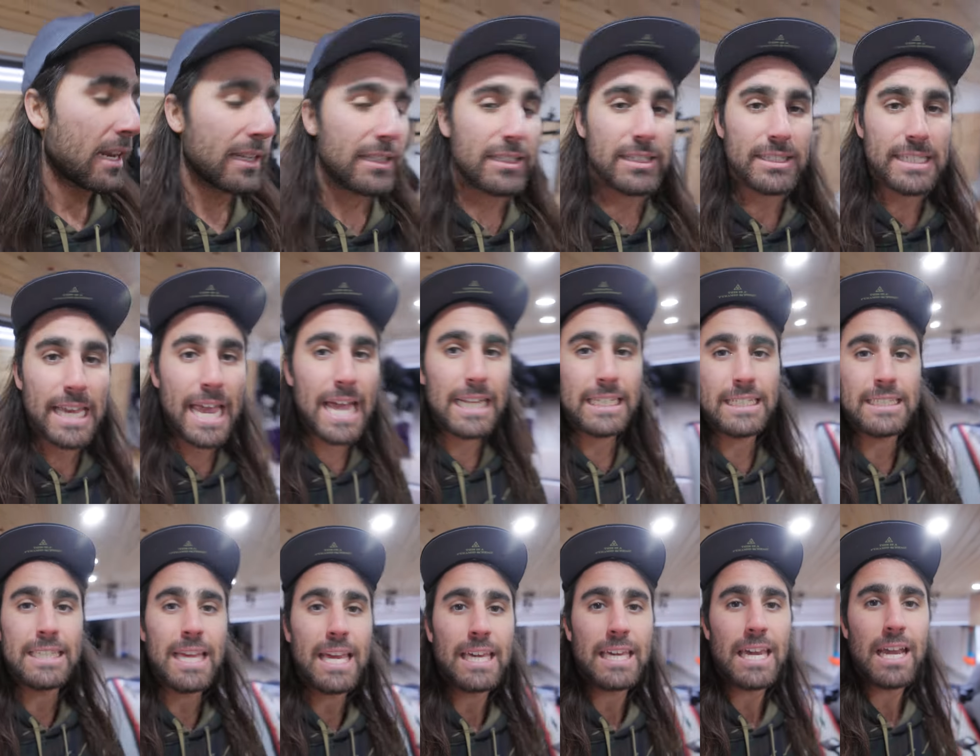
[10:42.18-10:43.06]
just had
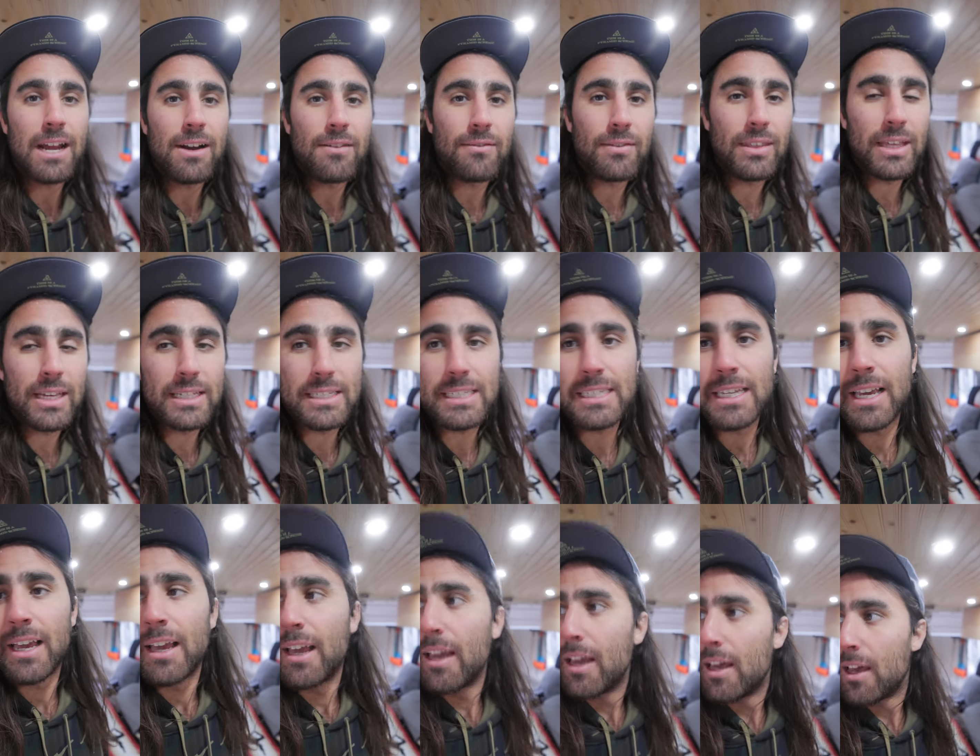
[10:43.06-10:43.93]
to take care of this
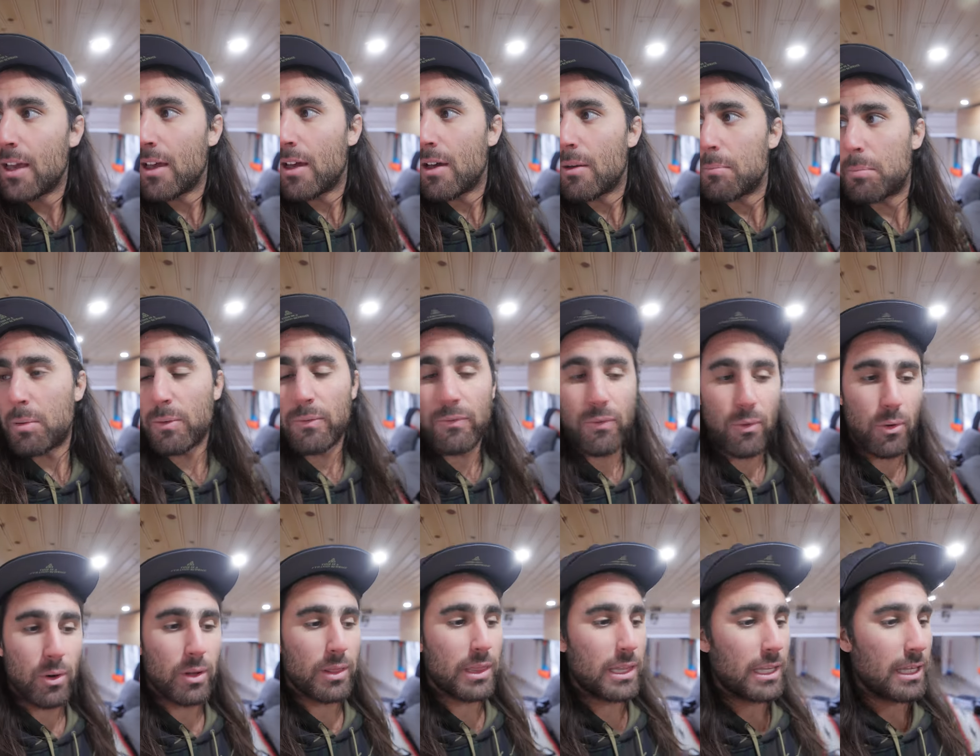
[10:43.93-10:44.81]

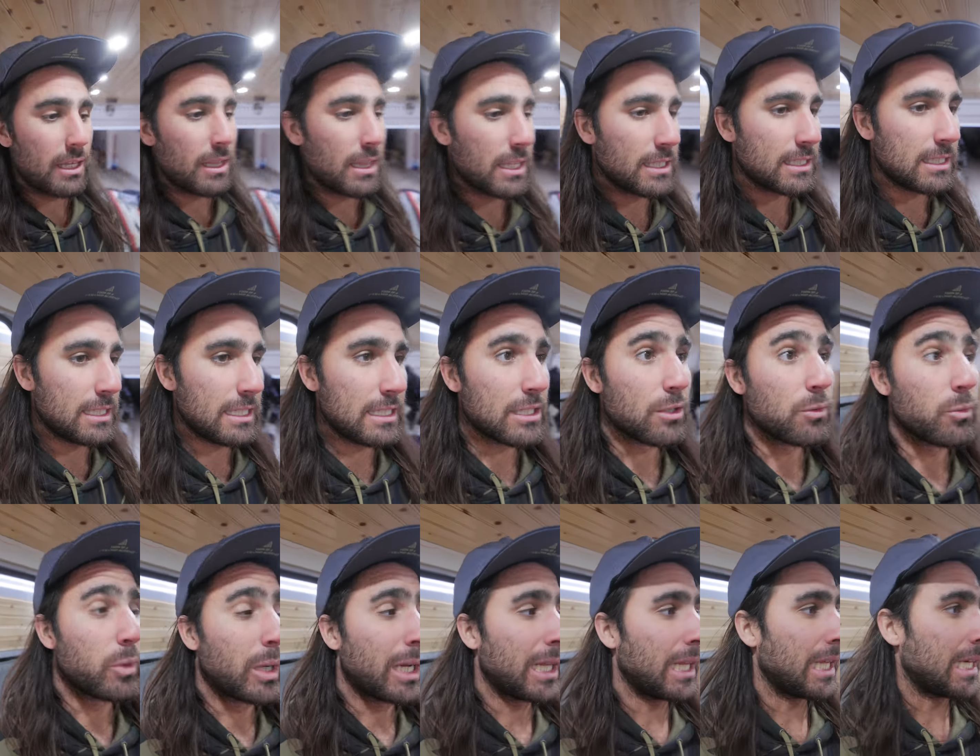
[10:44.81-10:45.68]
before the
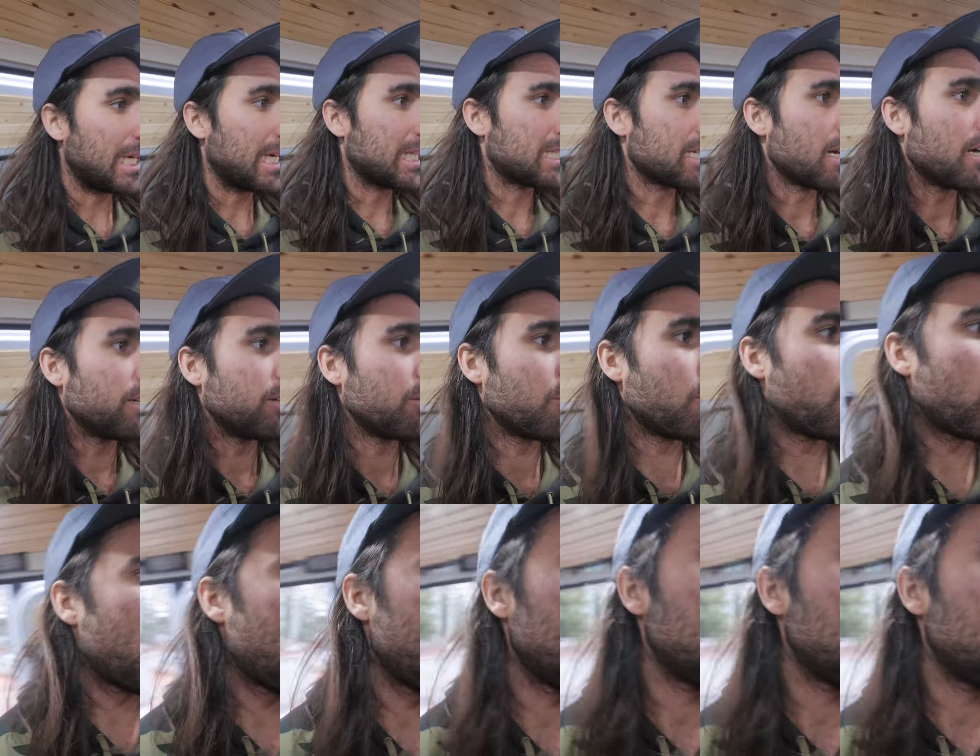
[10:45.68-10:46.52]
season really gets underway.